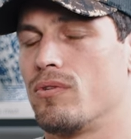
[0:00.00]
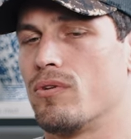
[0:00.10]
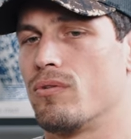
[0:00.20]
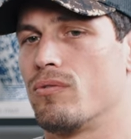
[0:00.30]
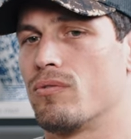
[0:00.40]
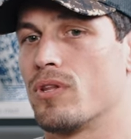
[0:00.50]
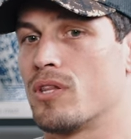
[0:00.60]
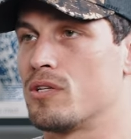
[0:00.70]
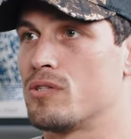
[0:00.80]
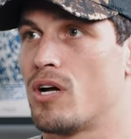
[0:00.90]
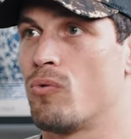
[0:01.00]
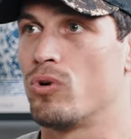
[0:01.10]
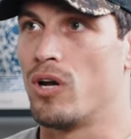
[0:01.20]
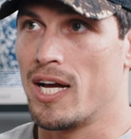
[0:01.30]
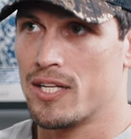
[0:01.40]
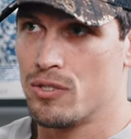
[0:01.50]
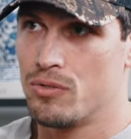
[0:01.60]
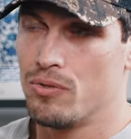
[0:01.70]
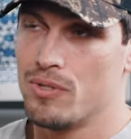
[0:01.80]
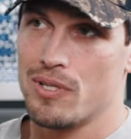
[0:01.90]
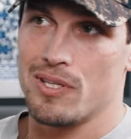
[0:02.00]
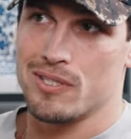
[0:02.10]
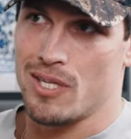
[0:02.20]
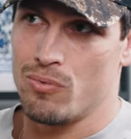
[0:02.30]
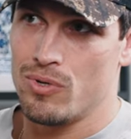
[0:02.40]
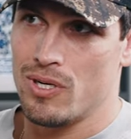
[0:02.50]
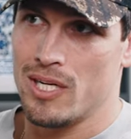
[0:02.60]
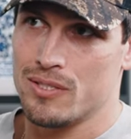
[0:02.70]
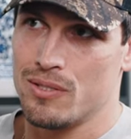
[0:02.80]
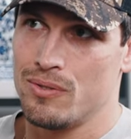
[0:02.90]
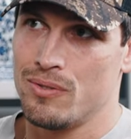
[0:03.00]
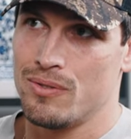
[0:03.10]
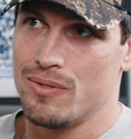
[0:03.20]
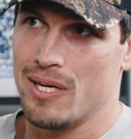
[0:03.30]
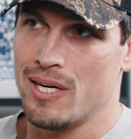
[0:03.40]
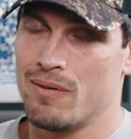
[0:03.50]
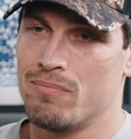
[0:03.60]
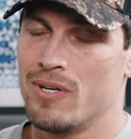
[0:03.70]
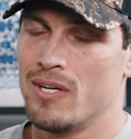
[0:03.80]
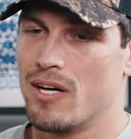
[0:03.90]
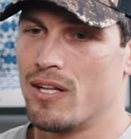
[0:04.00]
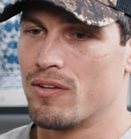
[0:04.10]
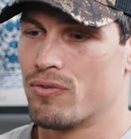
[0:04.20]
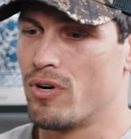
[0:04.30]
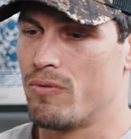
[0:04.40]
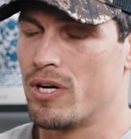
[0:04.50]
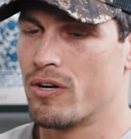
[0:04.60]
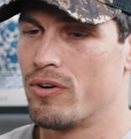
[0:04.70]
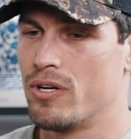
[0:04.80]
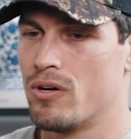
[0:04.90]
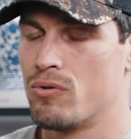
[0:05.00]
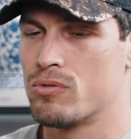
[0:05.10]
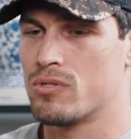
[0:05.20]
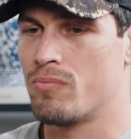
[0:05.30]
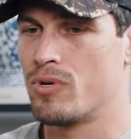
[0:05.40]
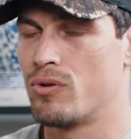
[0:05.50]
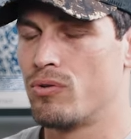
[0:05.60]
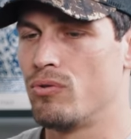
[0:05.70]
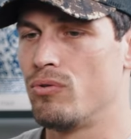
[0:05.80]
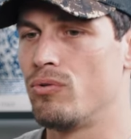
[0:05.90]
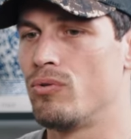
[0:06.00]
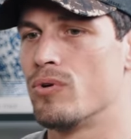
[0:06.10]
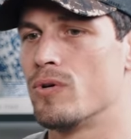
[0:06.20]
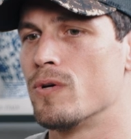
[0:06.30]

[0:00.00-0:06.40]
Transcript: you know, the things that I would like to do and the things that I wouldn't like to do. Mm. Um, I think throughout my career, I was someone who,